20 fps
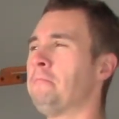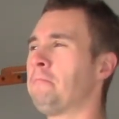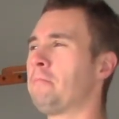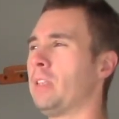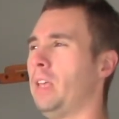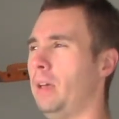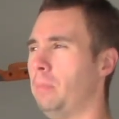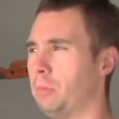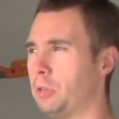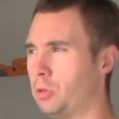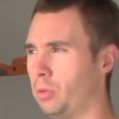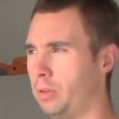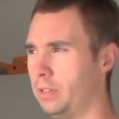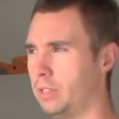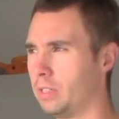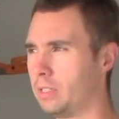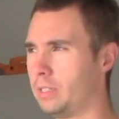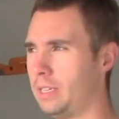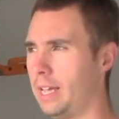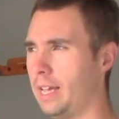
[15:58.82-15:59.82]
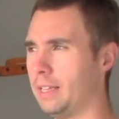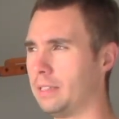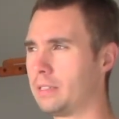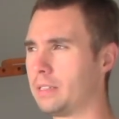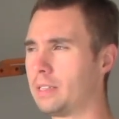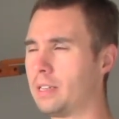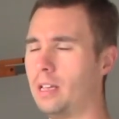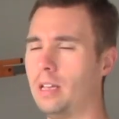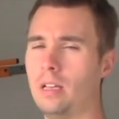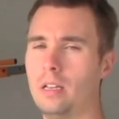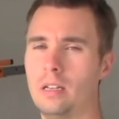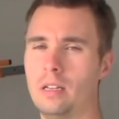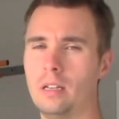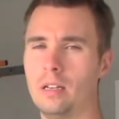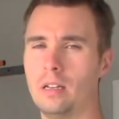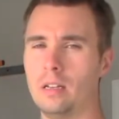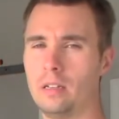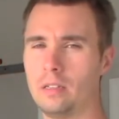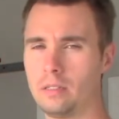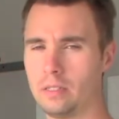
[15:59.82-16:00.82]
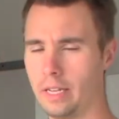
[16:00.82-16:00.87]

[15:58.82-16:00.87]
in between the sets to